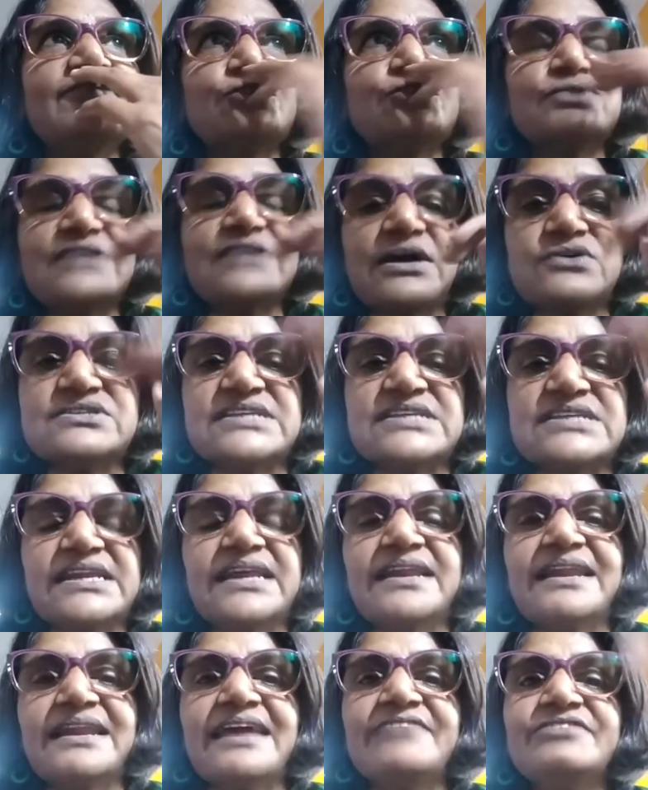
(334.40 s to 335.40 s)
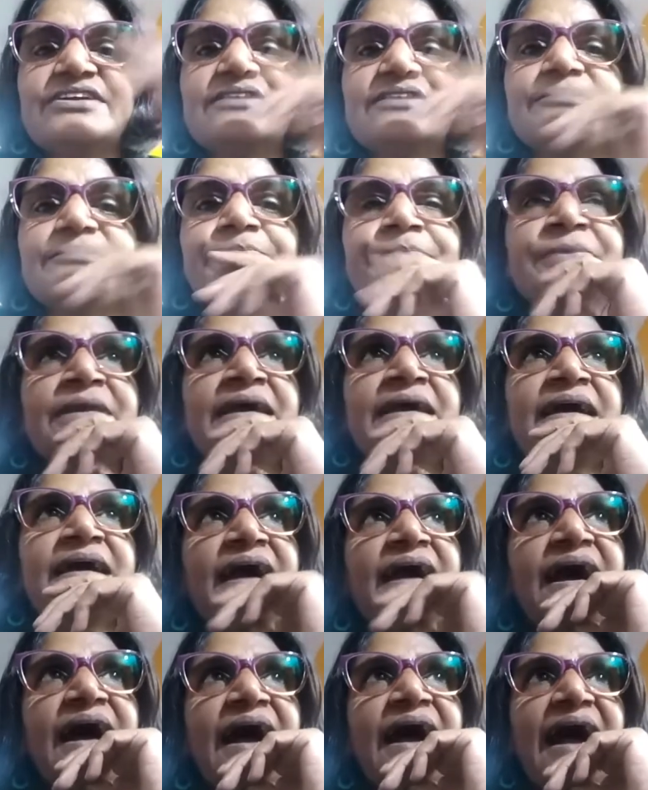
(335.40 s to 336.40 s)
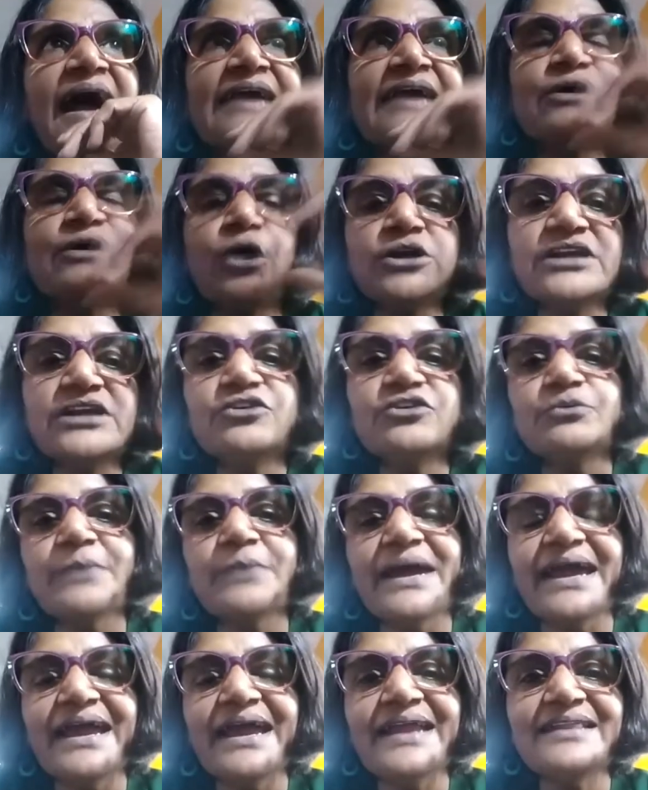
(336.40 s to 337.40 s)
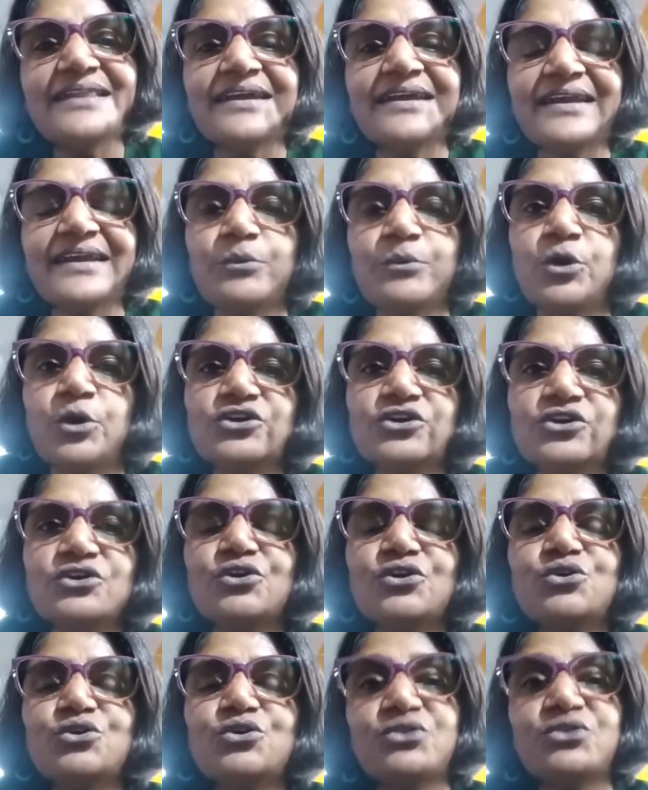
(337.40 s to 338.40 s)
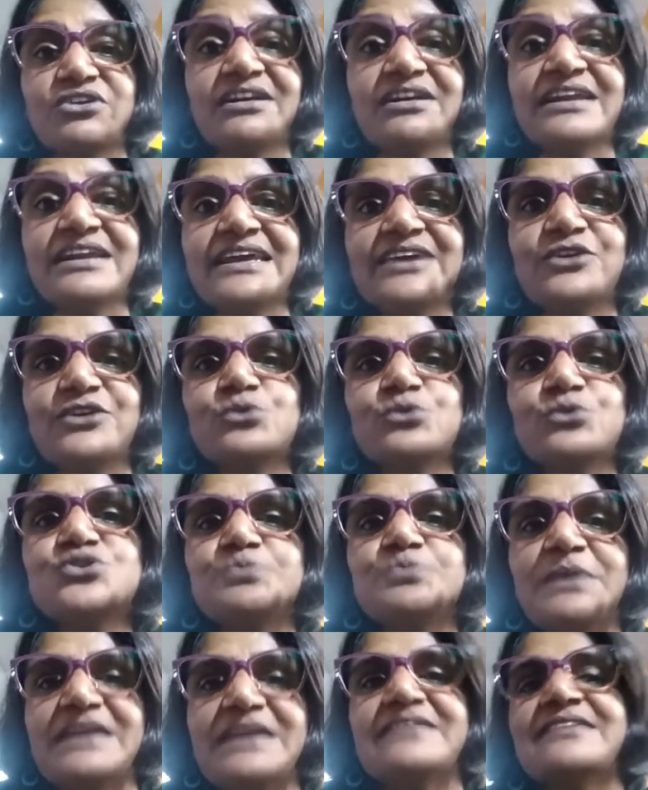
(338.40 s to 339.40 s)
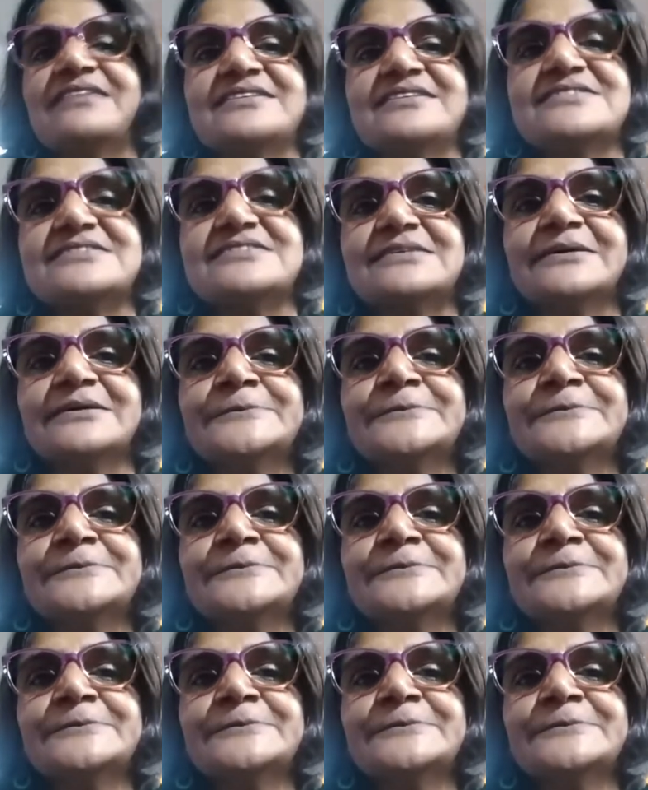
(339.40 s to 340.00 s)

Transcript: 2011, I got into my head that I wanted to do really huge paintings